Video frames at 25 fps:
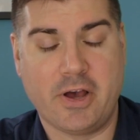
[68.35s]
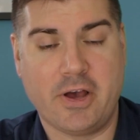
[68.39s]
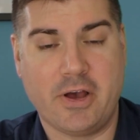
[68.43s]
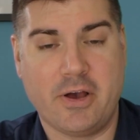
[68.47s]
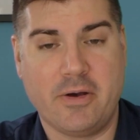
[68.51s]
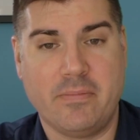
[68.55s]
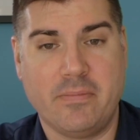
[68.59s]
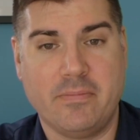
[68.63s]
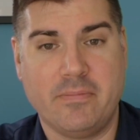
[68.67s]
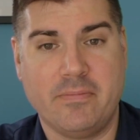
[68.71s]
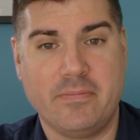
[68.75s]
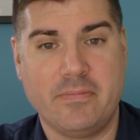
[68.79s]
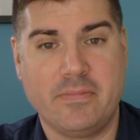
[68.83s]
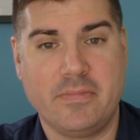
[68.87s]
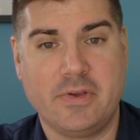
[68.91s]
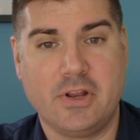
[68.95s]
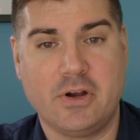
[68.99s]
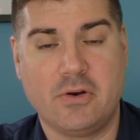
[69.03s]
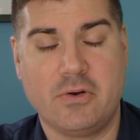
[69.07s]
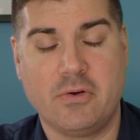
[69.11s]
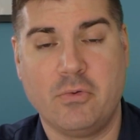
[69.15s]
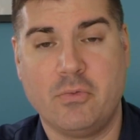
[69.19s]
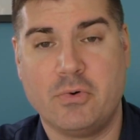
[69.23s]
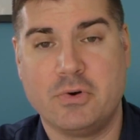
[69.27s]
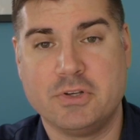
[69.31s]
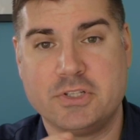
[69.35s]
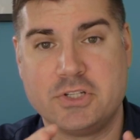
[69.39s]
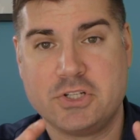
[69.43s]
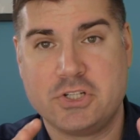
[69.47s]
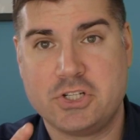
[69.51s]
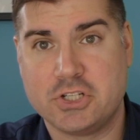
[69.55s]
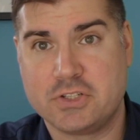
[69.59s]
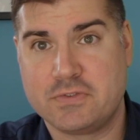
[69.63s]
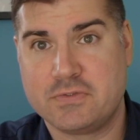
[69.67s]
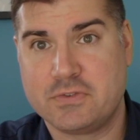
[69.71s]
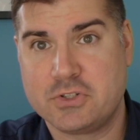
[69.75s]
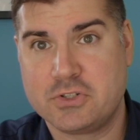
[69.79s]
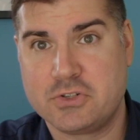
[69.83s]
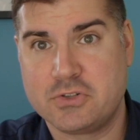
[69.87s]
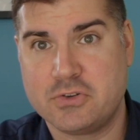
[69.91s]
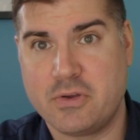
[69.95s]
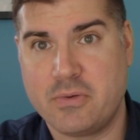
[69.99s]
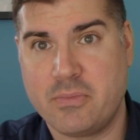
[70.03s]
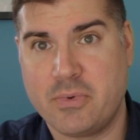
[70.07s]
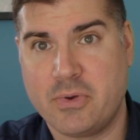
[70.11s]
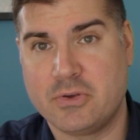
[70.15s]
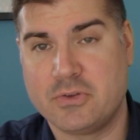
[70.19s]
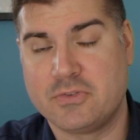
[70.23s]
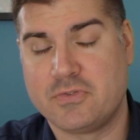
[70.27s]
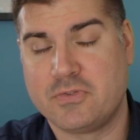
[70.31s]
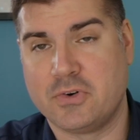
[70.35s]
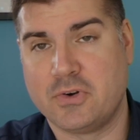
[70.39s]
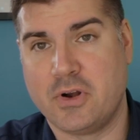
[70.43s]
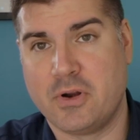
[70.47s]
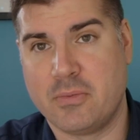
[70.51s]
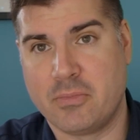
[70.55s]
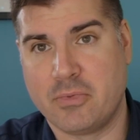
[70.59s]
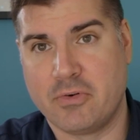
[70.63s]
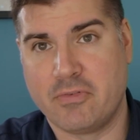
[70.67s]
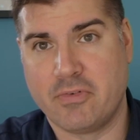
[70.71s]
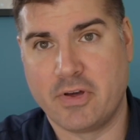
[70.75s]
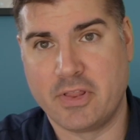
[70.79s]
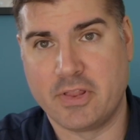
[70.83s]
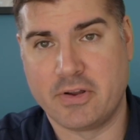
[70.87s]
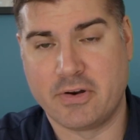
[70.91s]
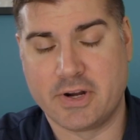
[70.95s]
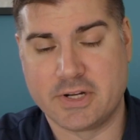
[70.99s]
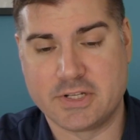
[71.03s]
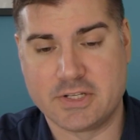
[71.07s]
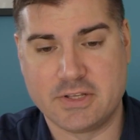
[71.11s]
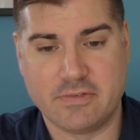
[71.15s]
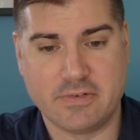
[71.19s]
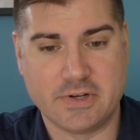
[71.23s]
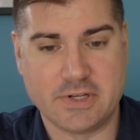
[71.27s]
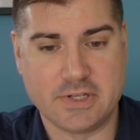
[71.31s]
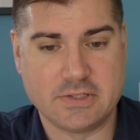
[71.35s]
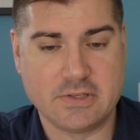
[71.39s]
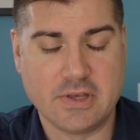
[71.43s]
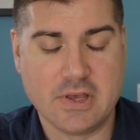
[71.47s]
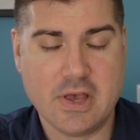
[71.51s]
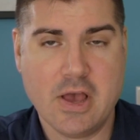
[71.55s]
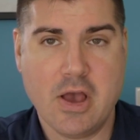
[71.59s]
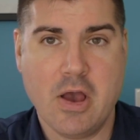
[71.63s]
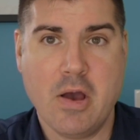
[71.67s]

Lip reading: It wasn't just for streaming, it was for a number of other activities.